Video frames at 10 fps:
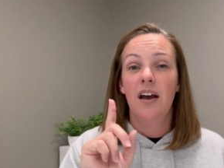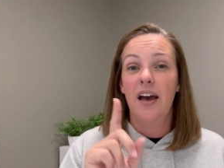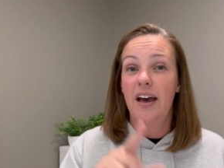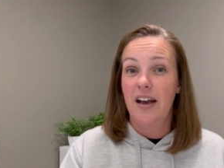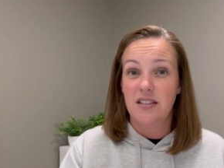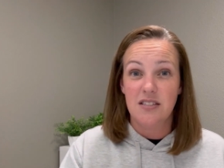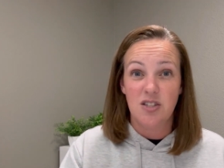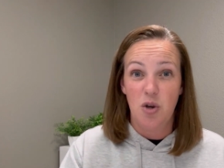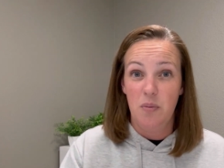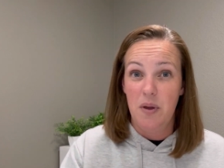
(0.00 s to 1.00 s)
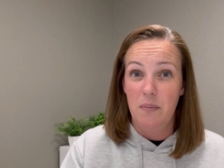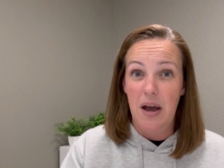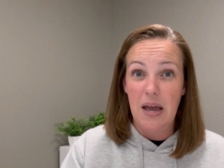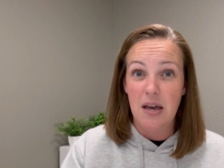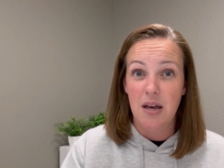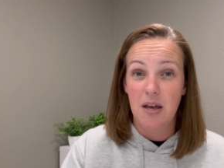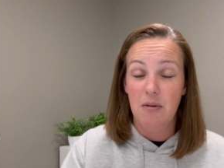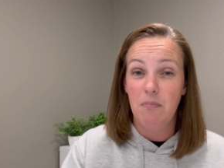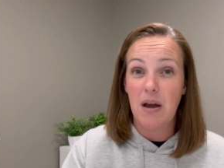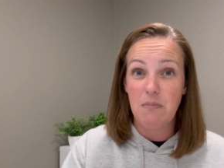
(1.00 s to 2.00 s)
eggs is going to be my,
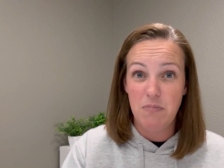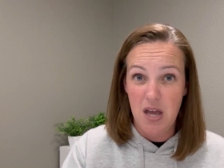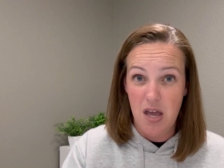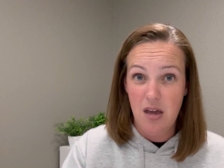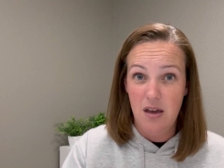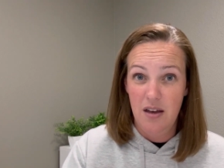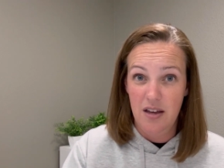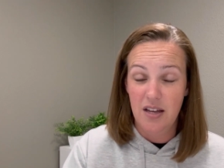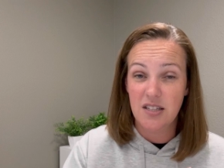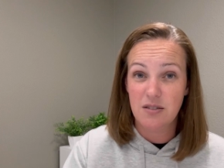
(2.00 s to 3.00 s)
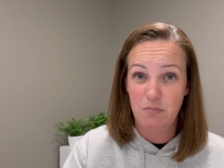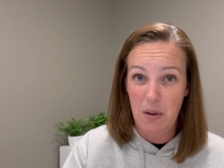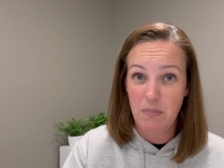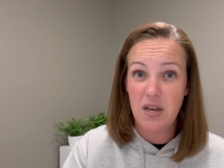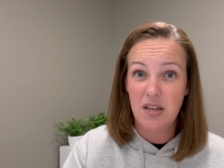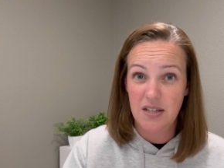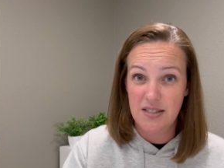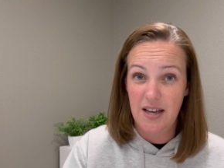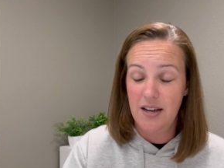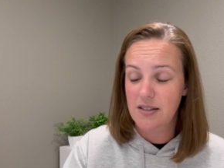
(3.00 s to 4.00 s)
my biggie, because my biggie
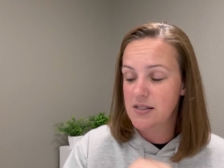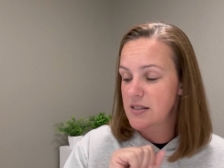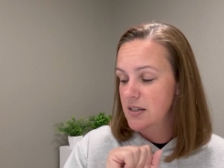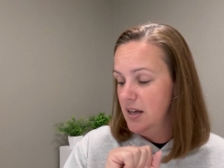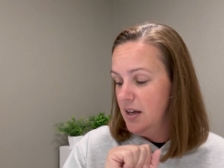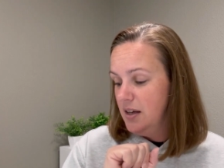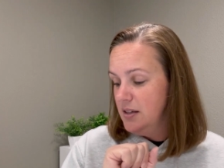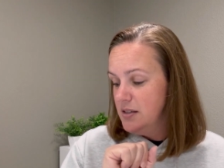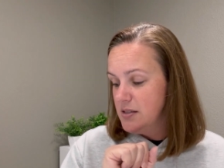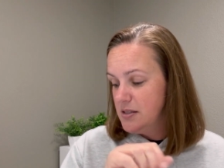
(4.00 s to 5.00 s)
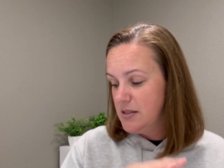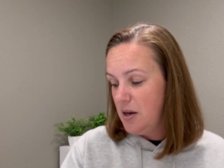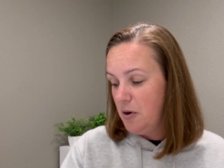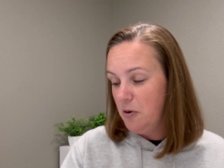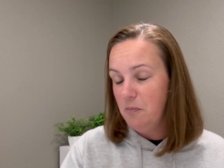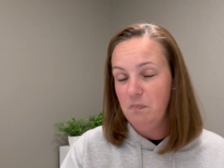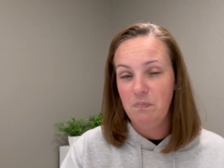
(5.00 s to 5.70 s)
is eggs. So